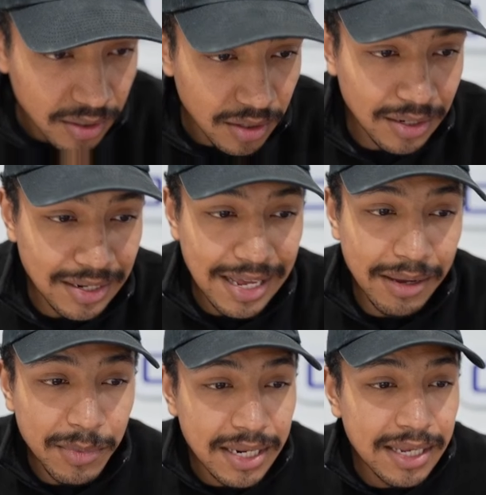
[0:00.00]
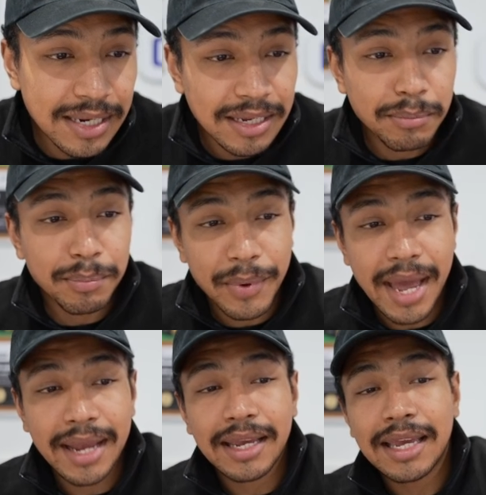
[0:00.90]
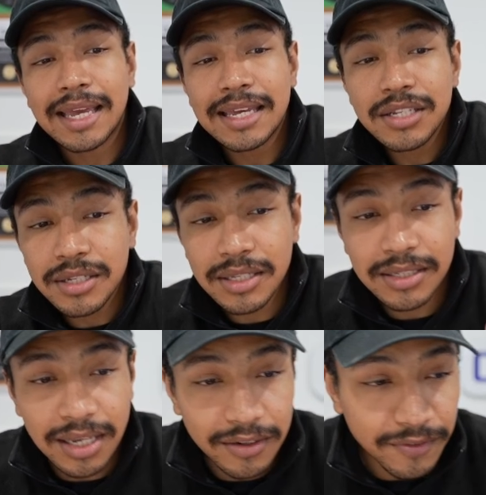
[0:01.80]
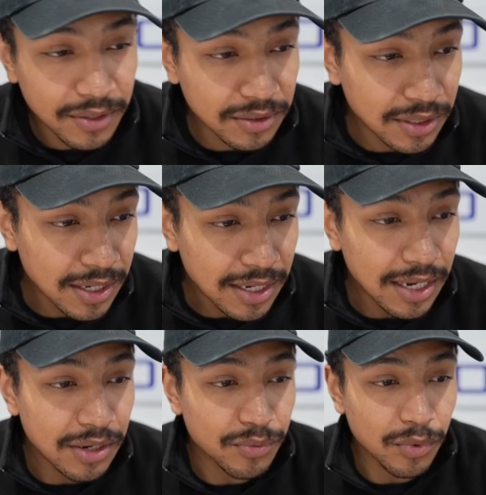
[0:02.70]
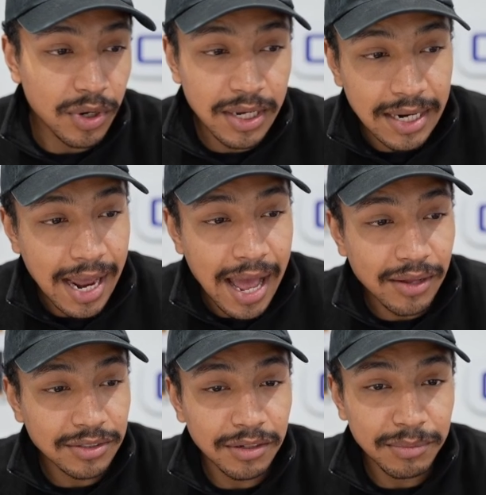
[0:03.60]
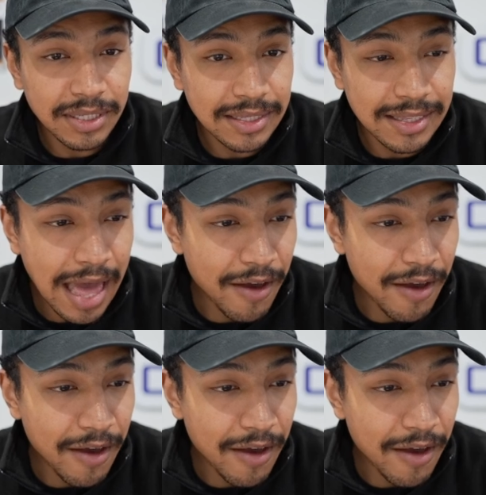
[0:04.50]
laminating it back into the deck field and running it out to meet that